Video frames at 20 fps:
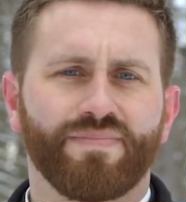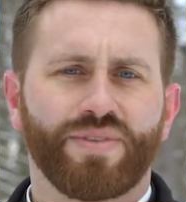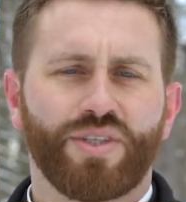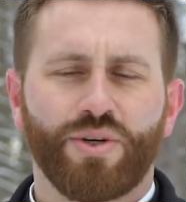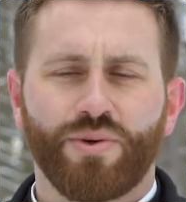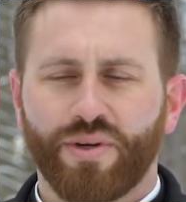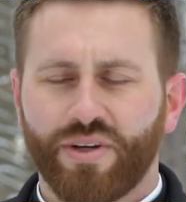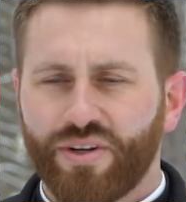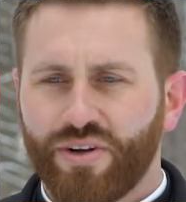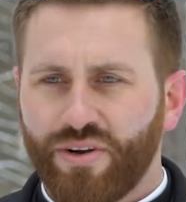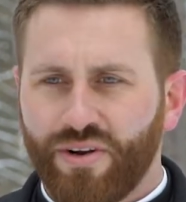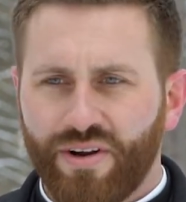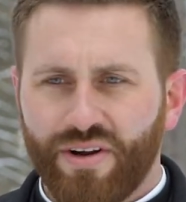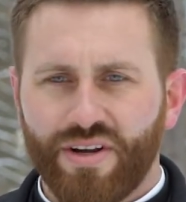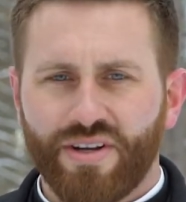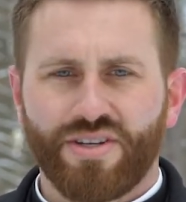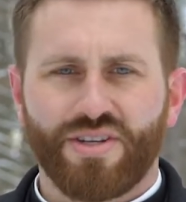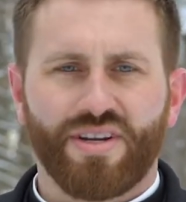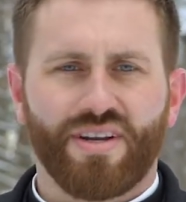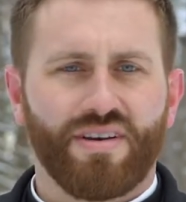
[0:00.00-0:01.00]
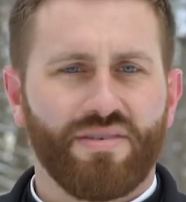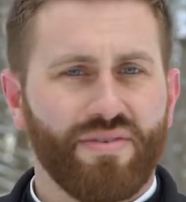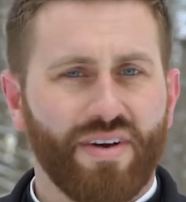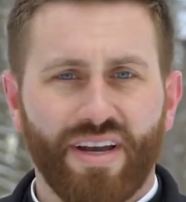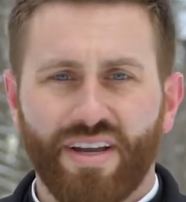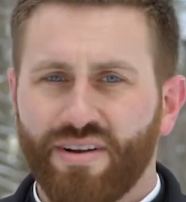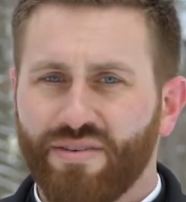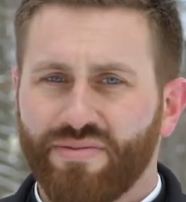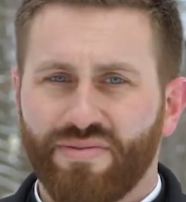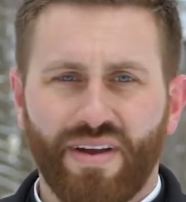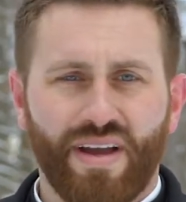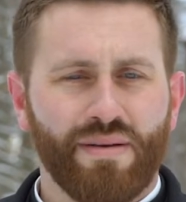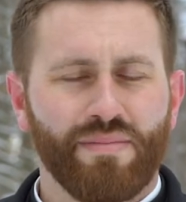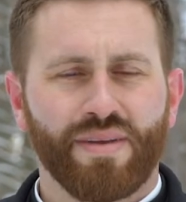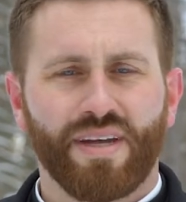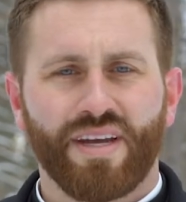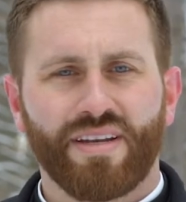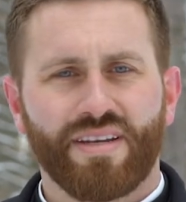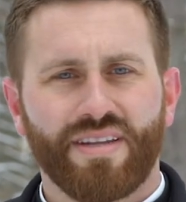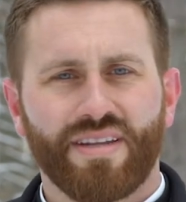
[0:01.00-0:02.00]
Do you encourage and invite your
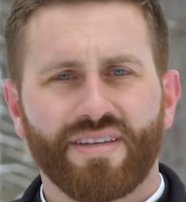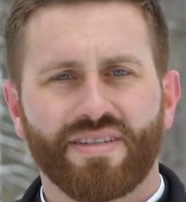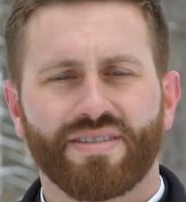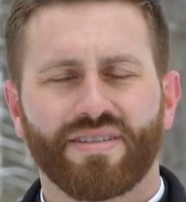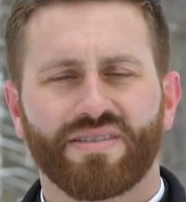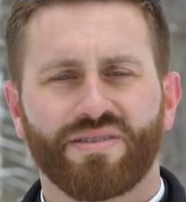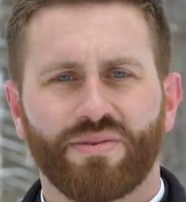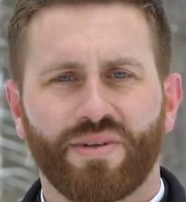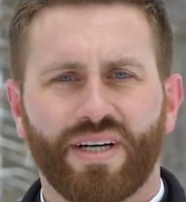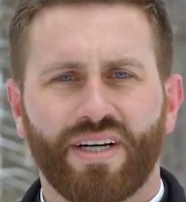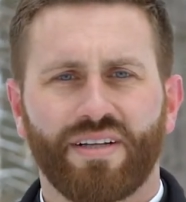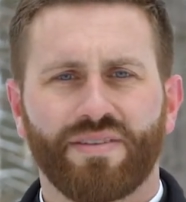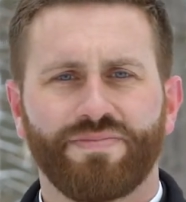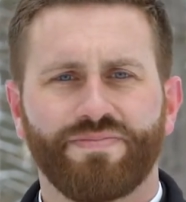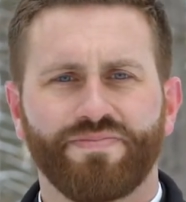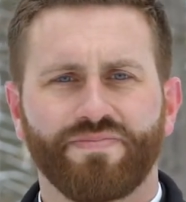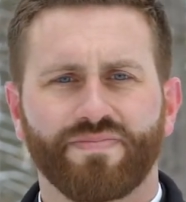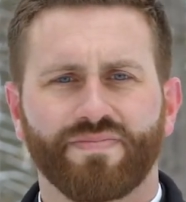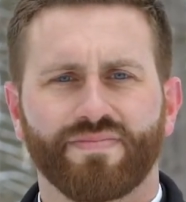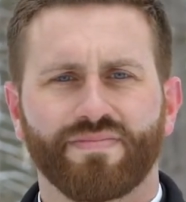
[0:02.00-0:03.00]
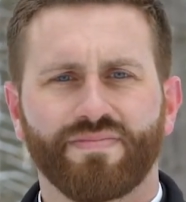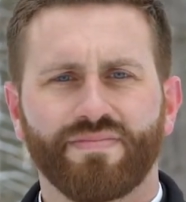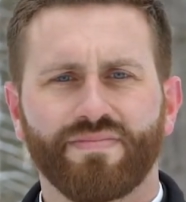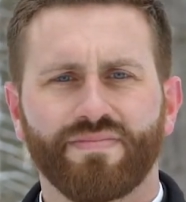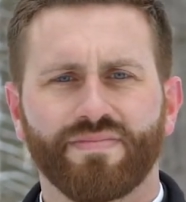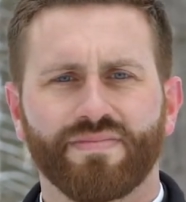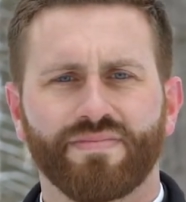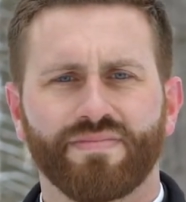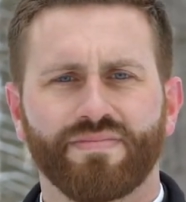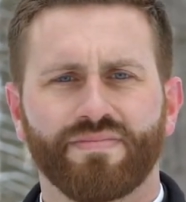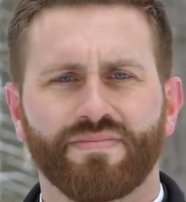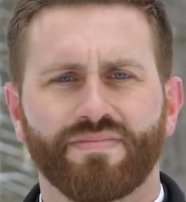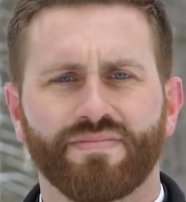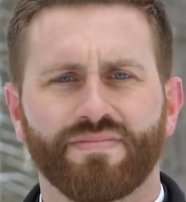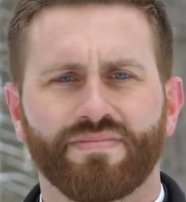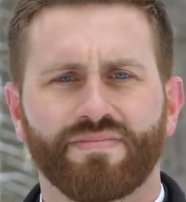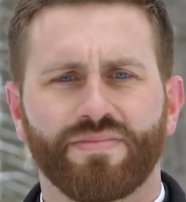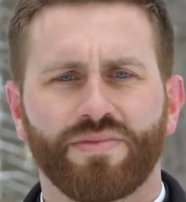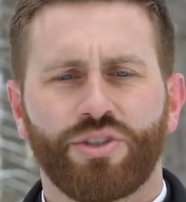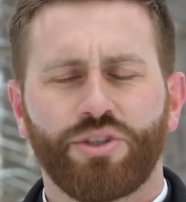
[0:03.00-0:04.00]
family into this as well?
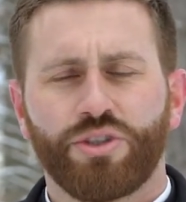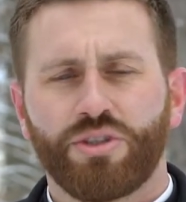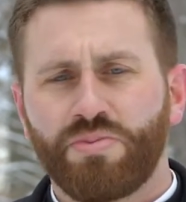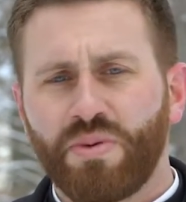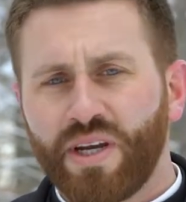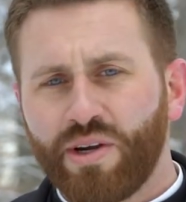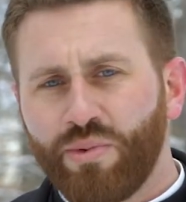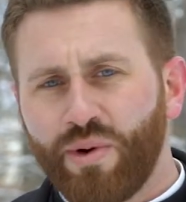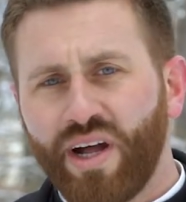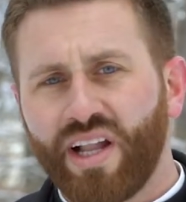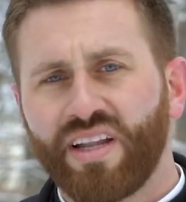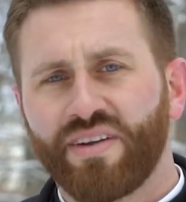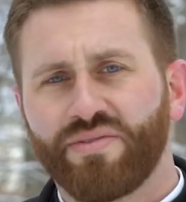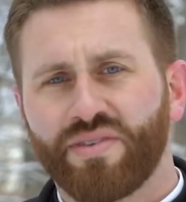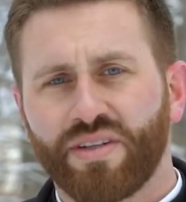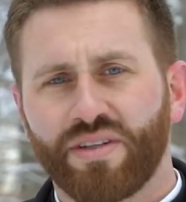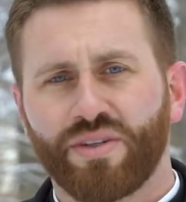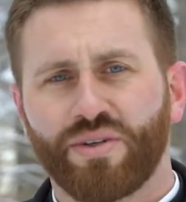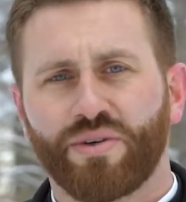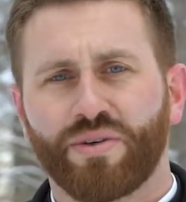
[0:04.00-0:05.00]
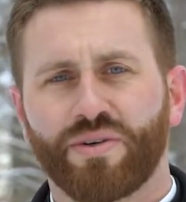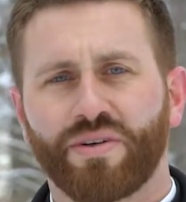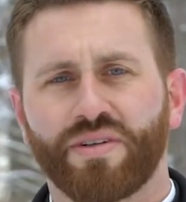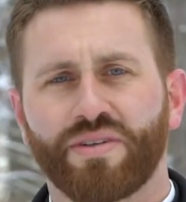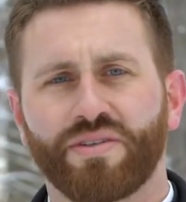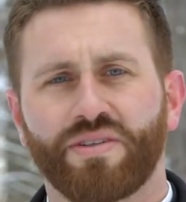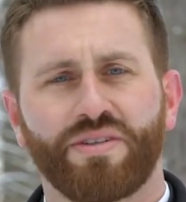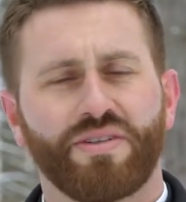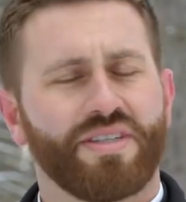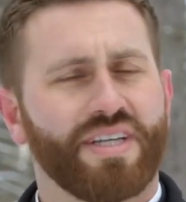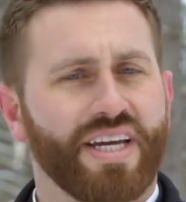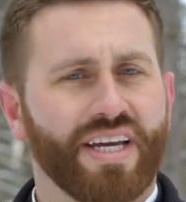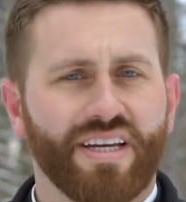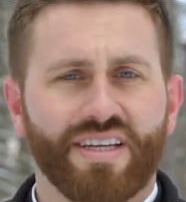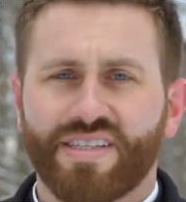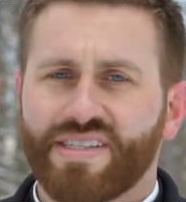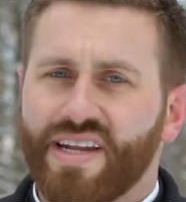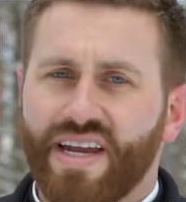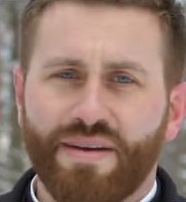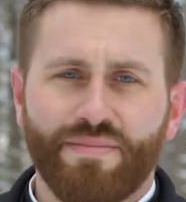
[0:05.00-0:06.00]
Do you speak well of the Lord? do you take
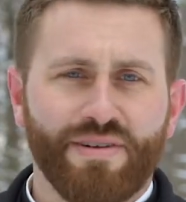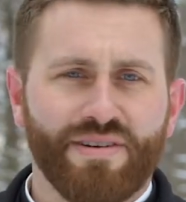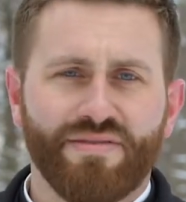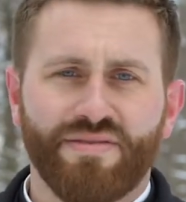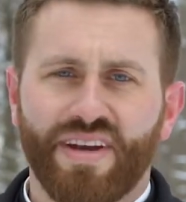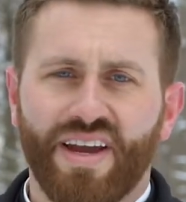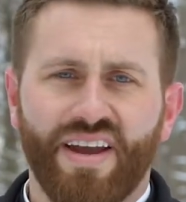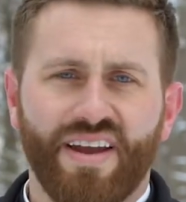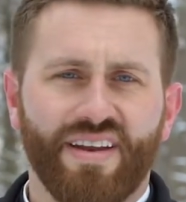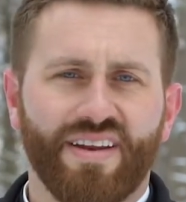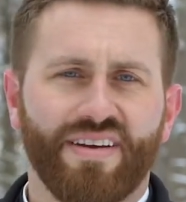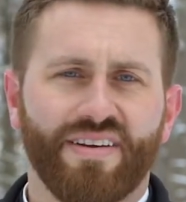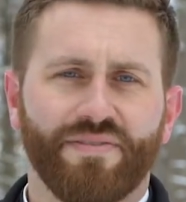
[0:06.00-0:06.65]
his name in vain?